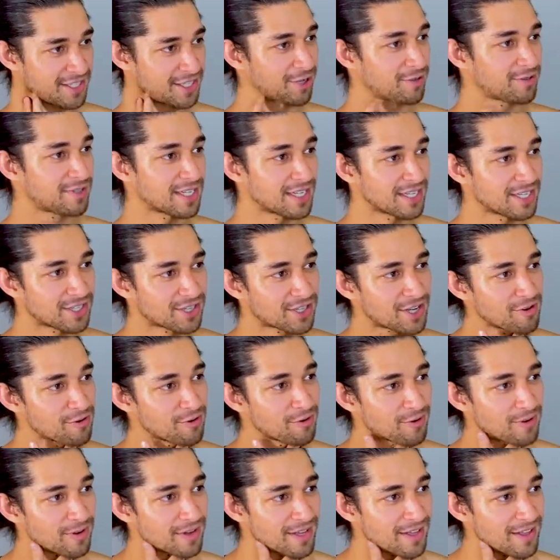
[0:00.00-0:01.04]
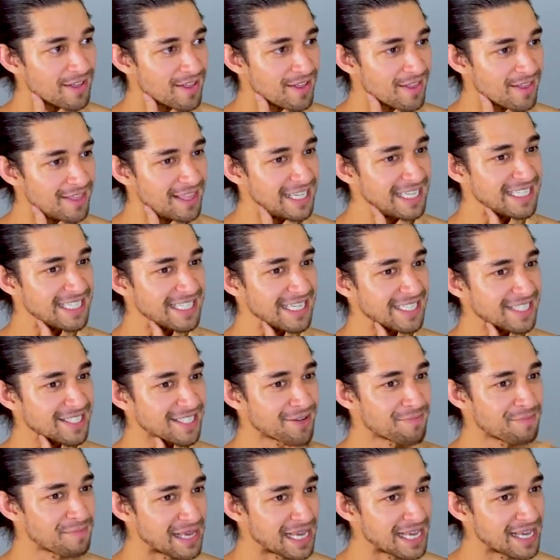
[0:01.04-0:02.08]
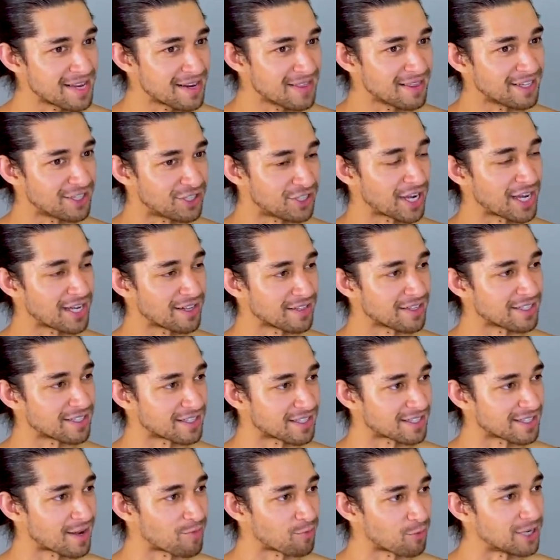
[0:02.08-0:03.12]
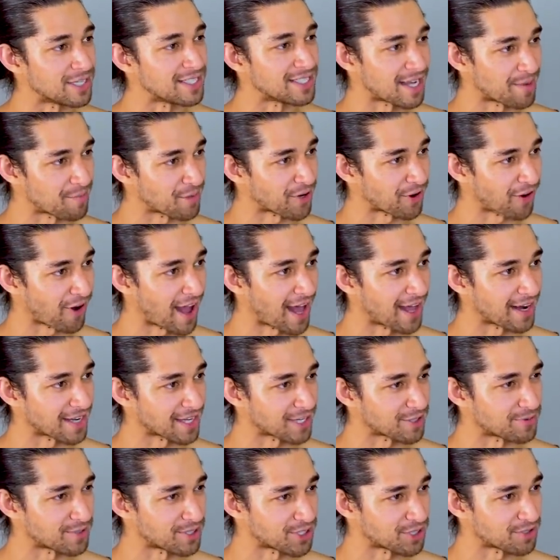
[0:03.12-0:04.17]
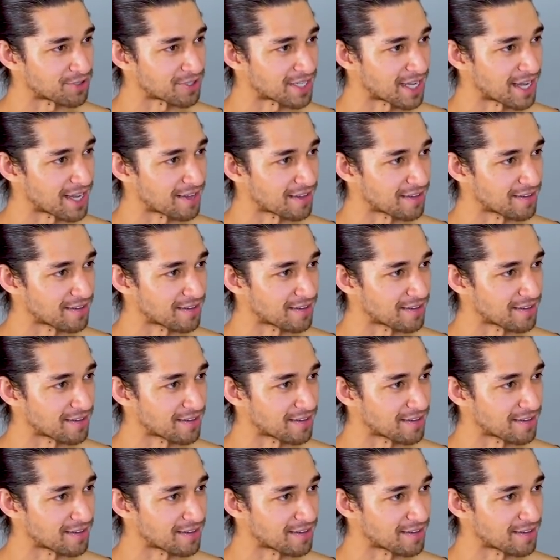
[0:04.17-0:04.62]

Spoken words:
So it's so the system in the jail is somewhat democratic, would you say?